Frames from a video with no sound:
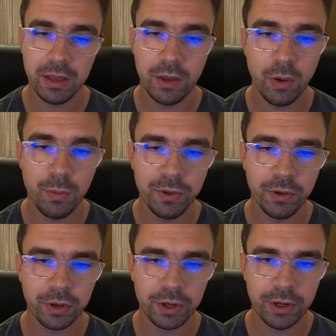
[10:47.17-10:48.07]
You open
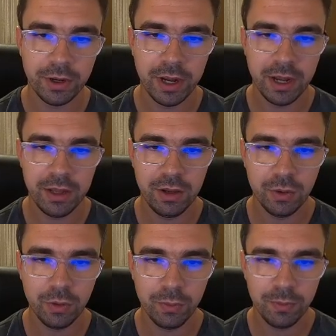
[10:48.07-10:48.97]
Docker and
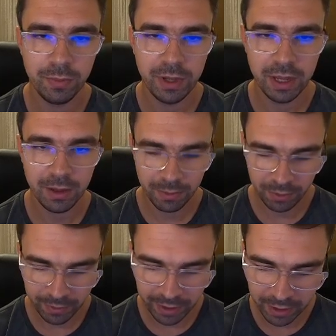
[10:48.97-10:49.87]
you'll be
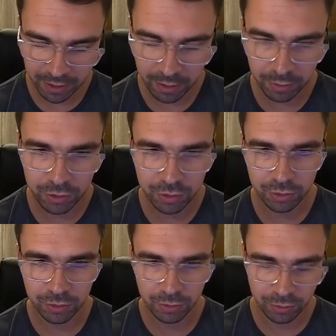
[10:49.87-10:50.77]
able right now
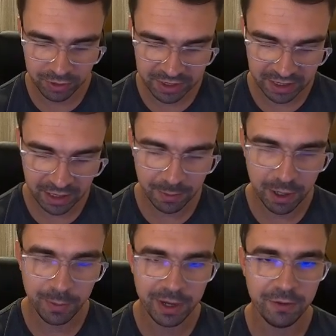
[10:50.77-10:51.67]
to set up
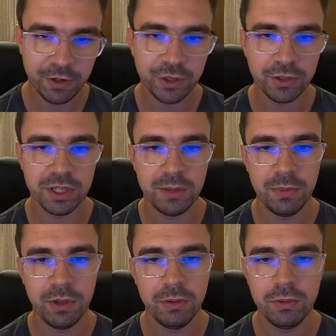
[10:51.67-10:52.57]
how many virtual
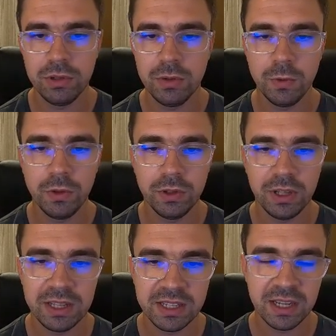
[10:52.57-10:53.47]
CPUs you want.
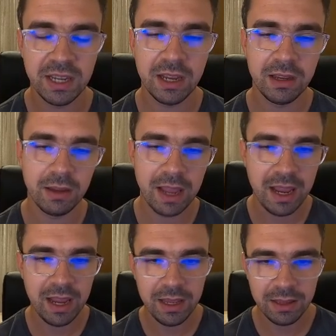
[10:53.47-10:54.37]
Let's say
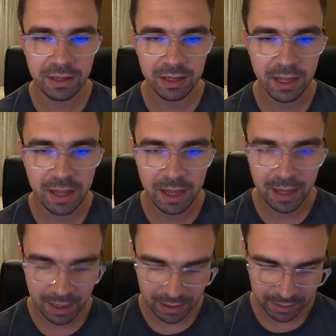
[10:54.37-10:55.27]
8,
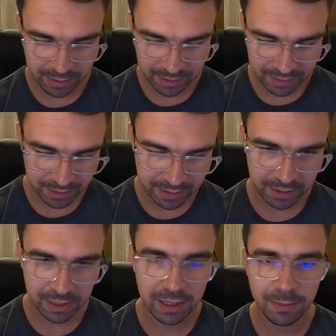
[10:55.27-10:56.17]
let's say
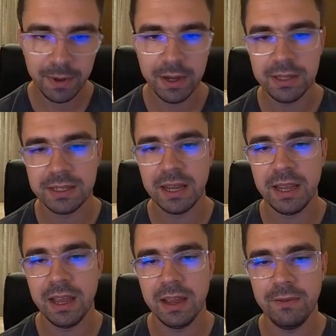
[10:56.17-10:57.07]
16 gigabytes. I
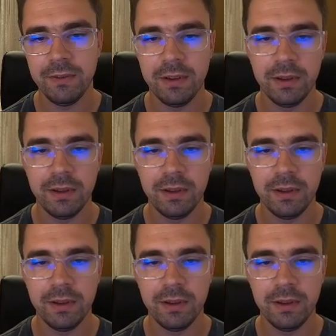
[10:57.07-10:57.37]
have